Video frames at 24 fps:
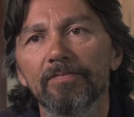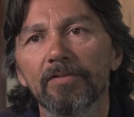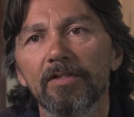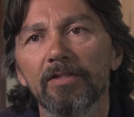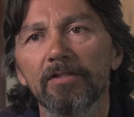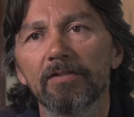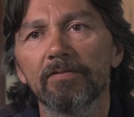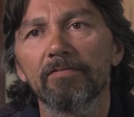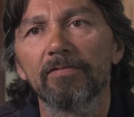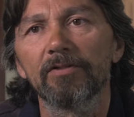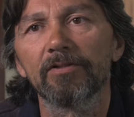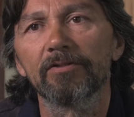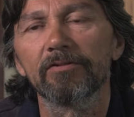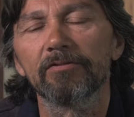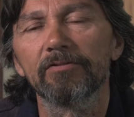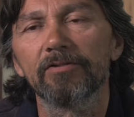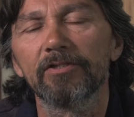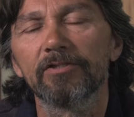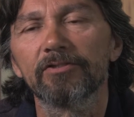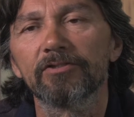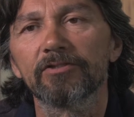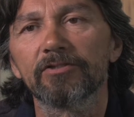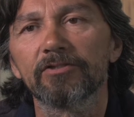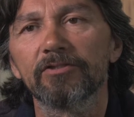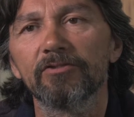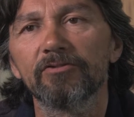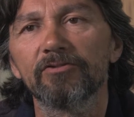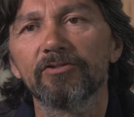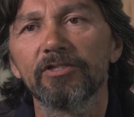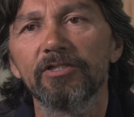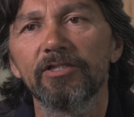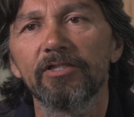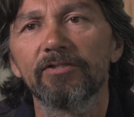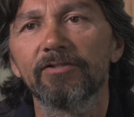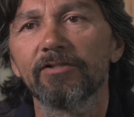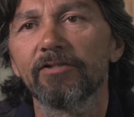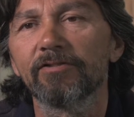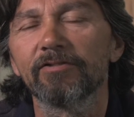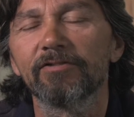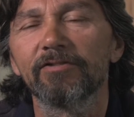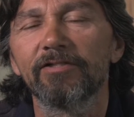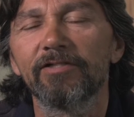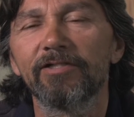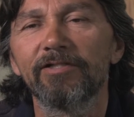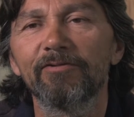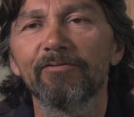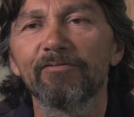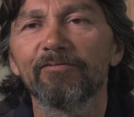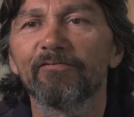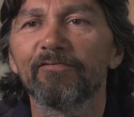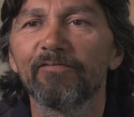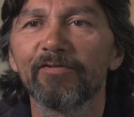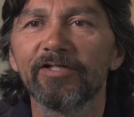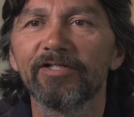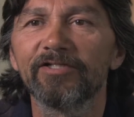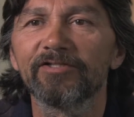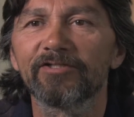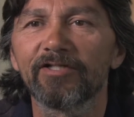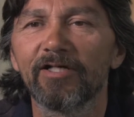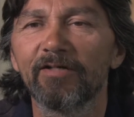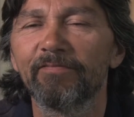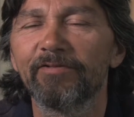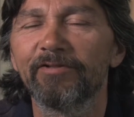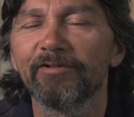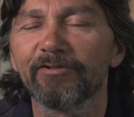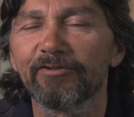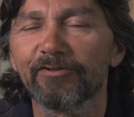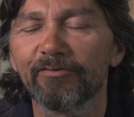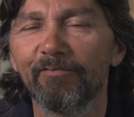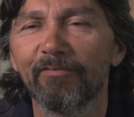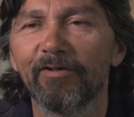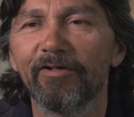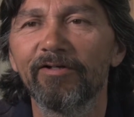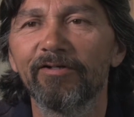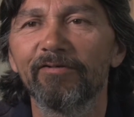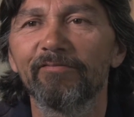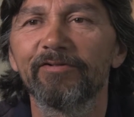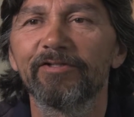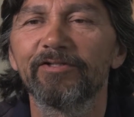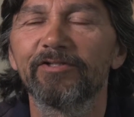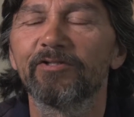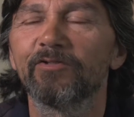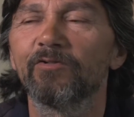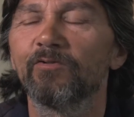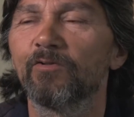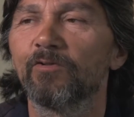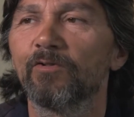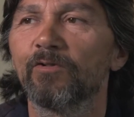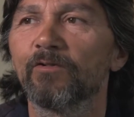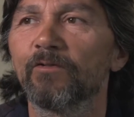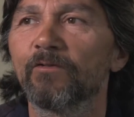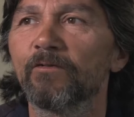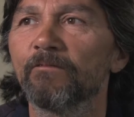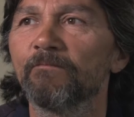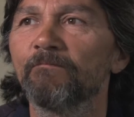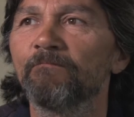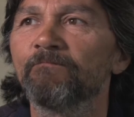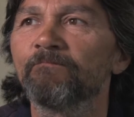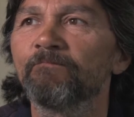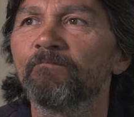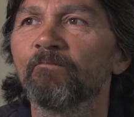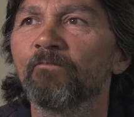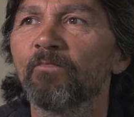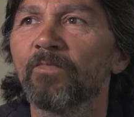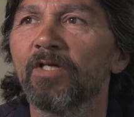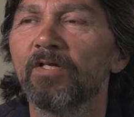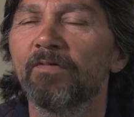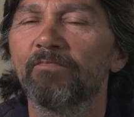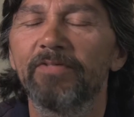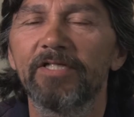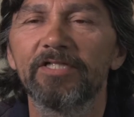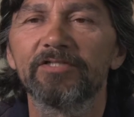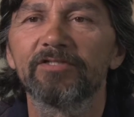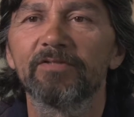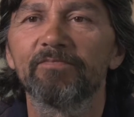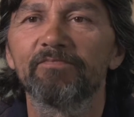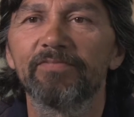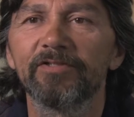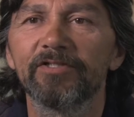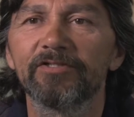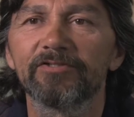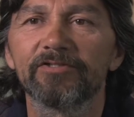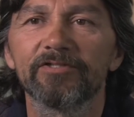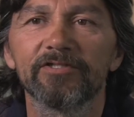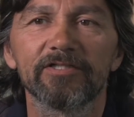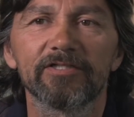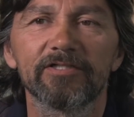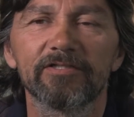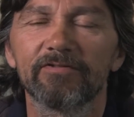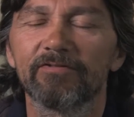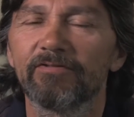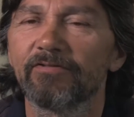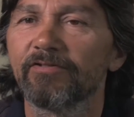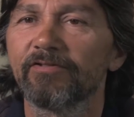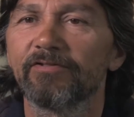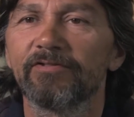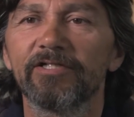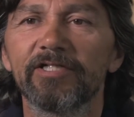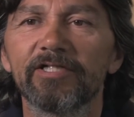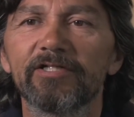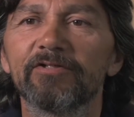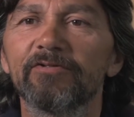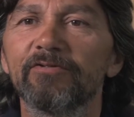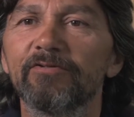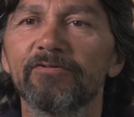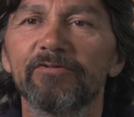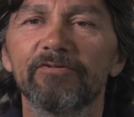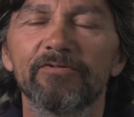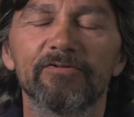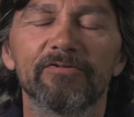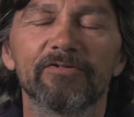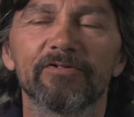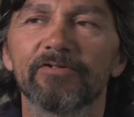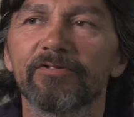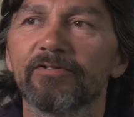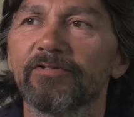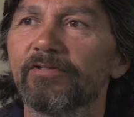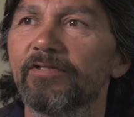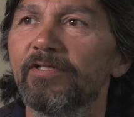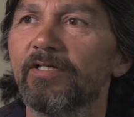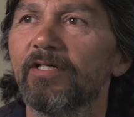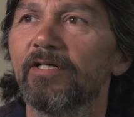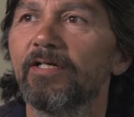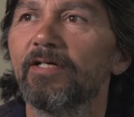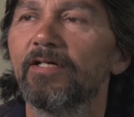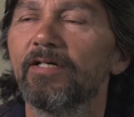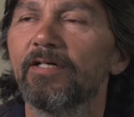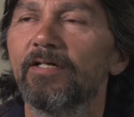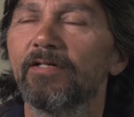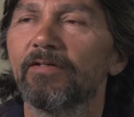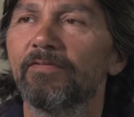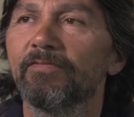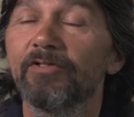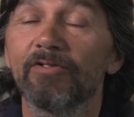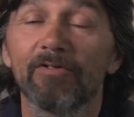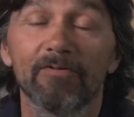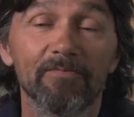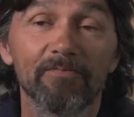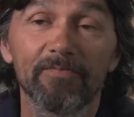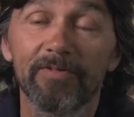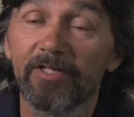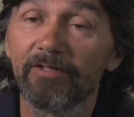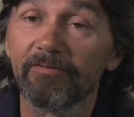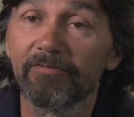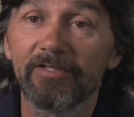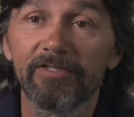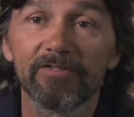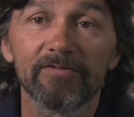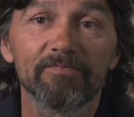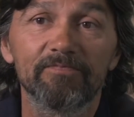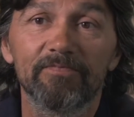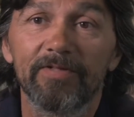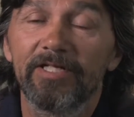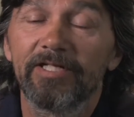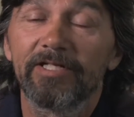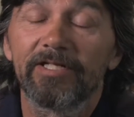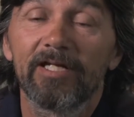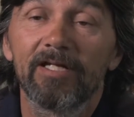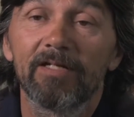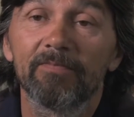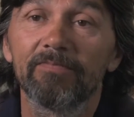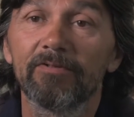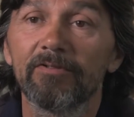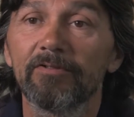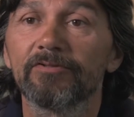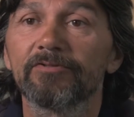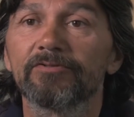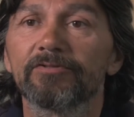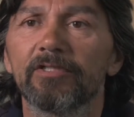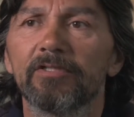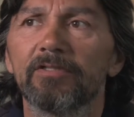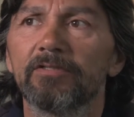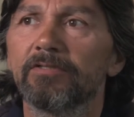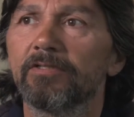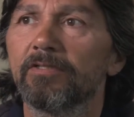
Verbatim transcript: Like whether it's to see another Inuk face come in and smile with you, or a piece of pitsik, or nikku, or you know berry or baked apples.